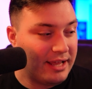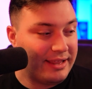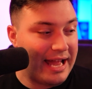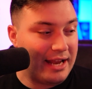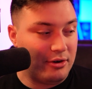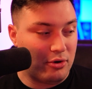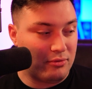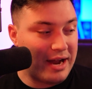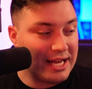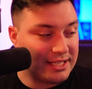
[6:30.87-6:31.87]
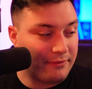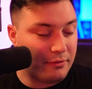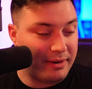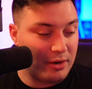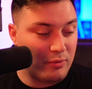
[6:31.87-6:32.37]
that Horizon
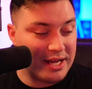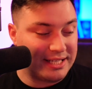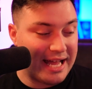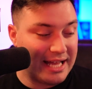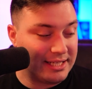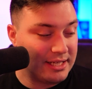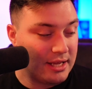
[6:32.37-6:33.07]
Forbidden West has.